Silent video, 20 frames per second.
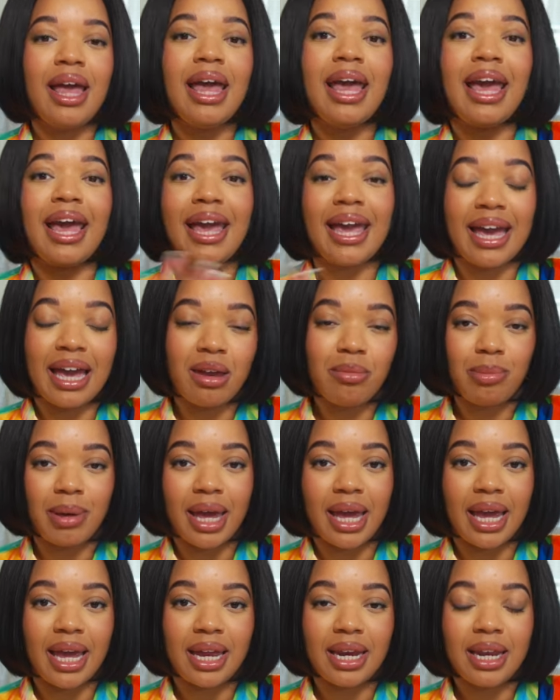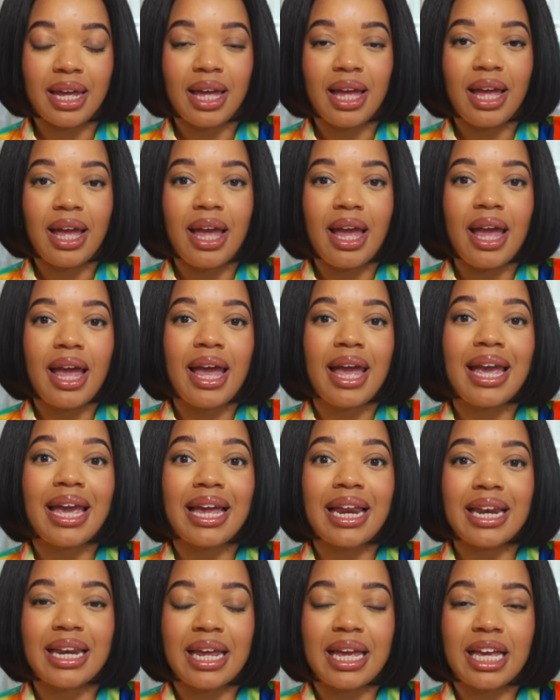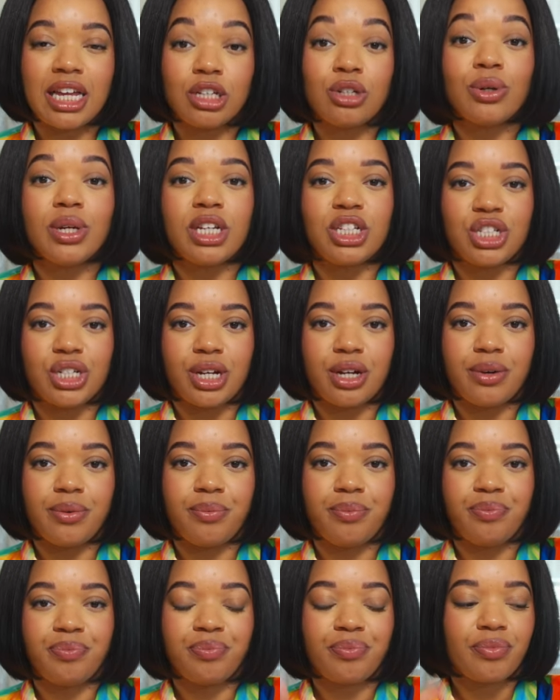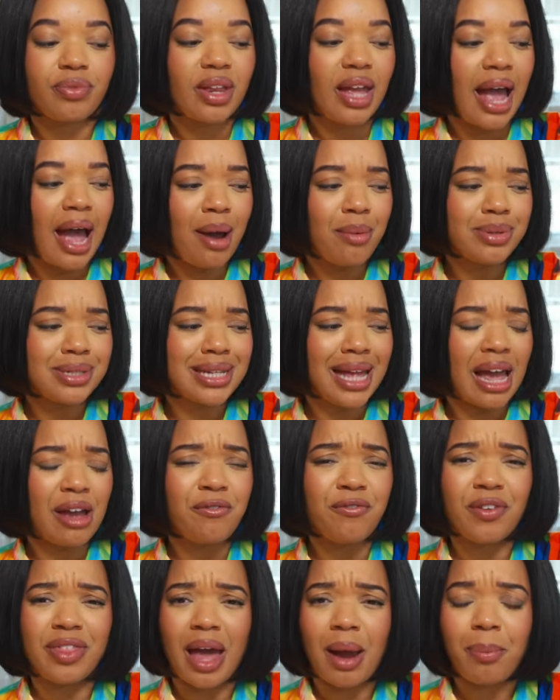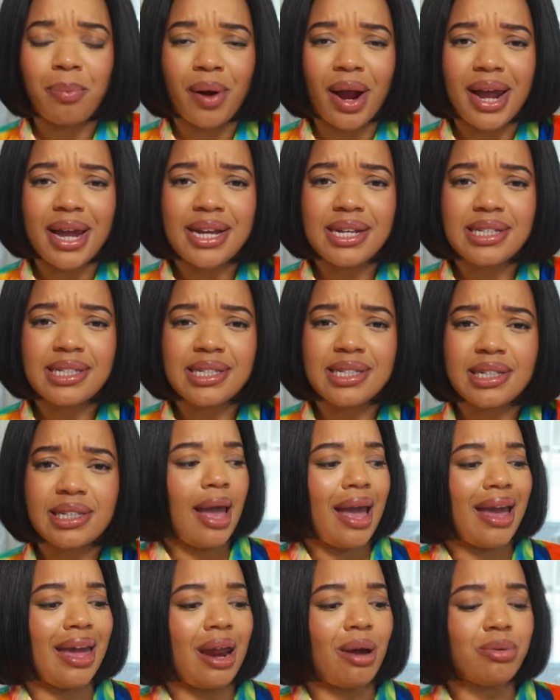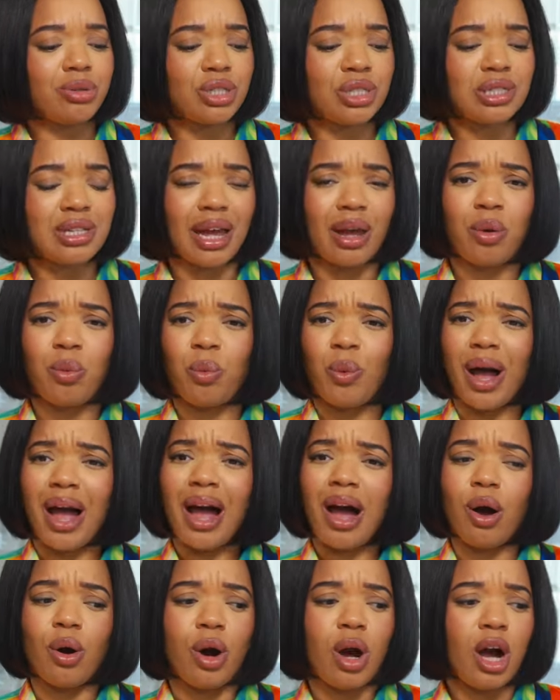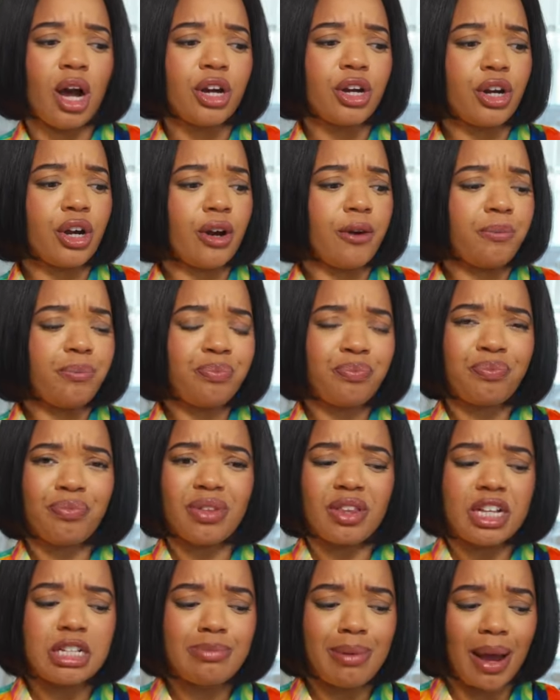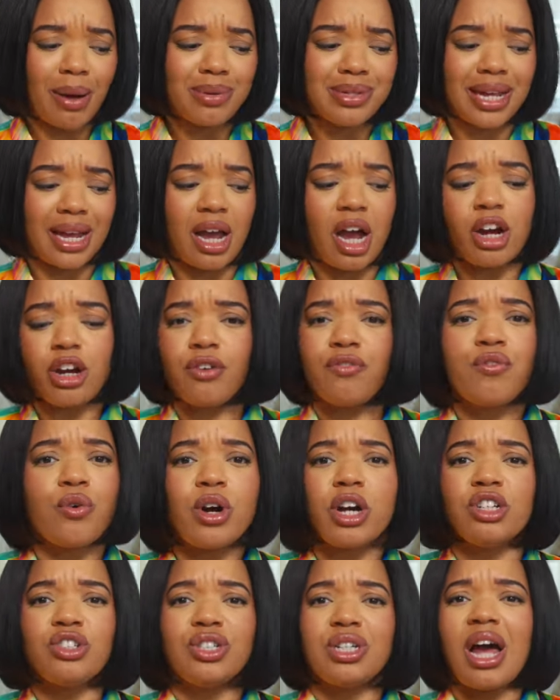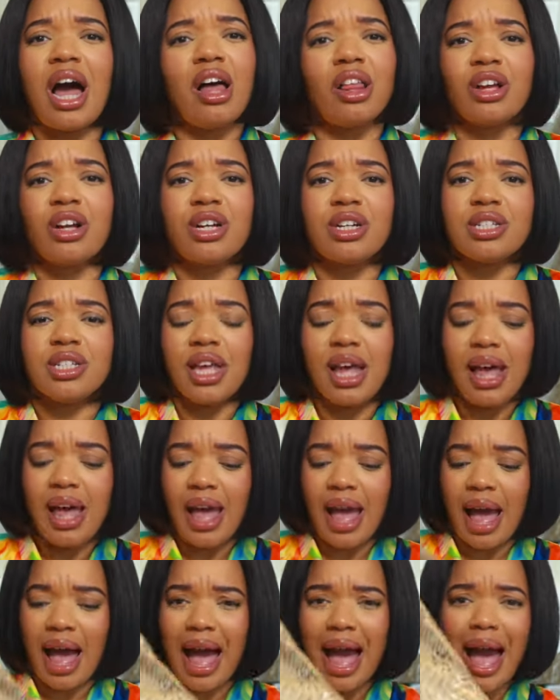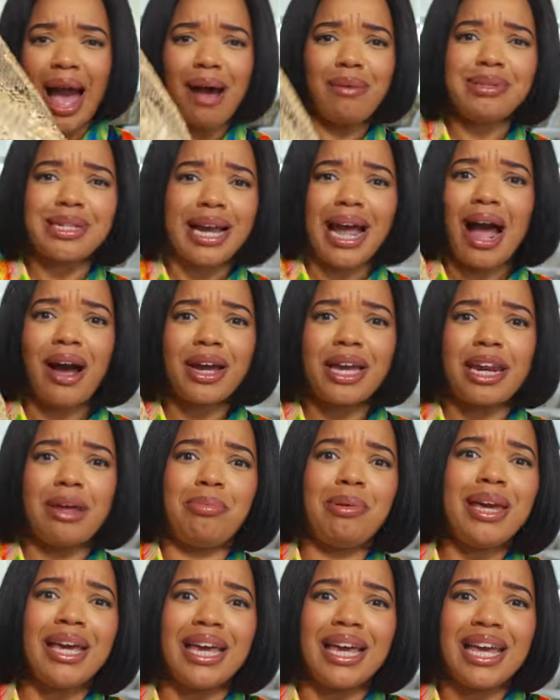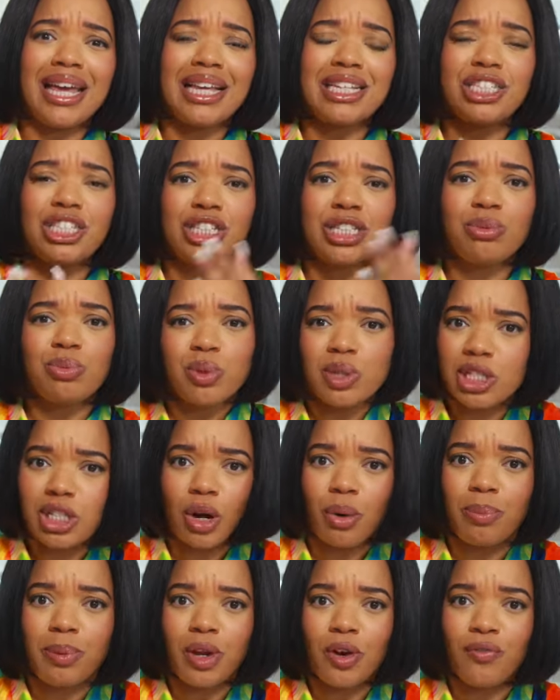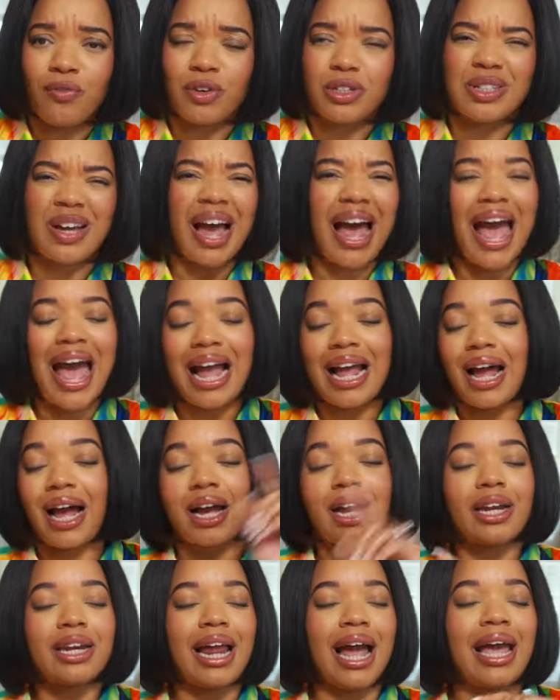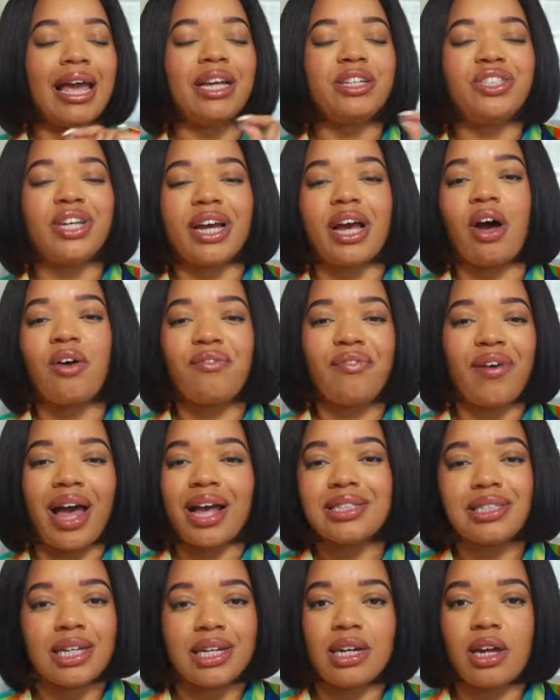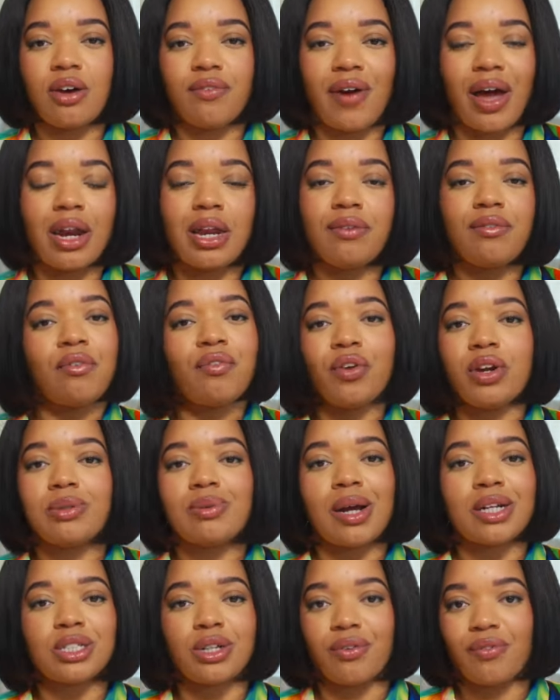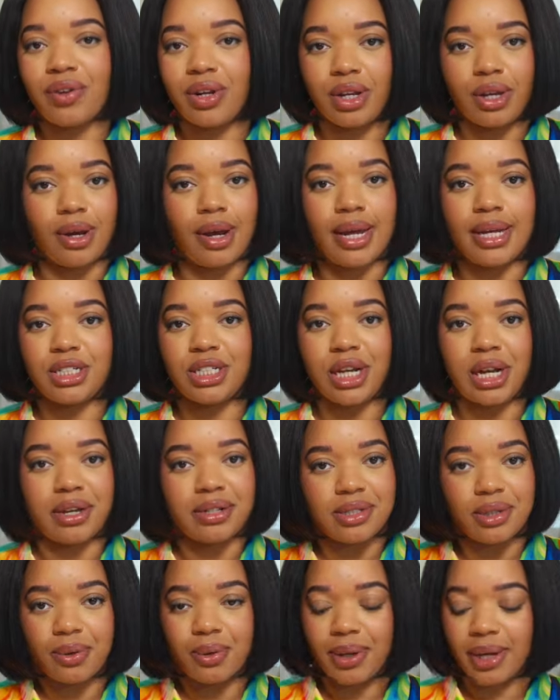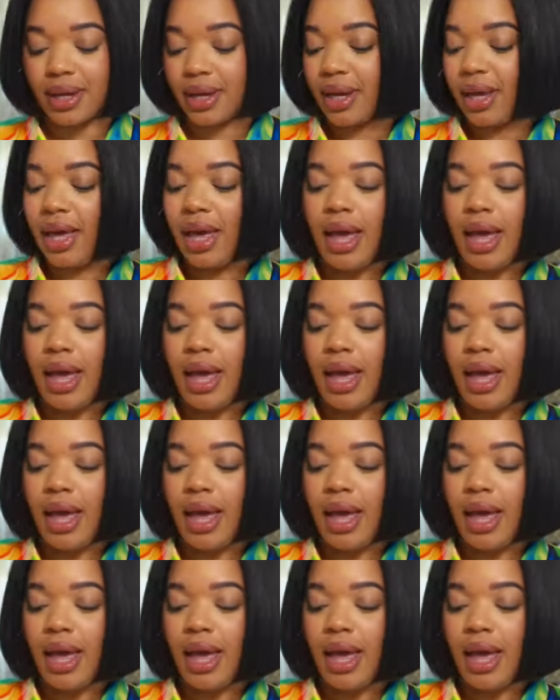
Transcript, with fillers: handmade in Indonesia. I was like, for that price? And I was just like, wow, this bag was like under $400. I was like, how could it be? It just was so beautiful. So I could not hit checkout fast enough. I didn't even finish watching her video. I hit checkout so quick.